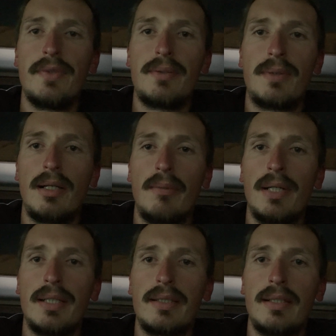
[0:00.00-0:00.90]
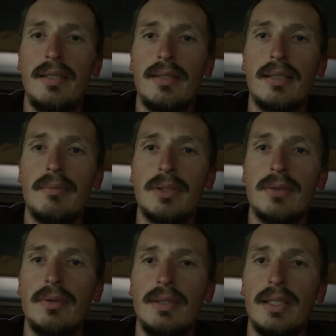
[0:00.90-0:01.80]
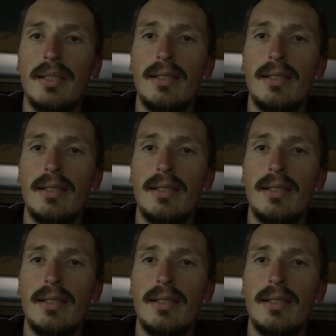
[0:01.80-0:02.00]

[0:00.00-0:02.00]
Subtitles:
trailer back anytime soon yet.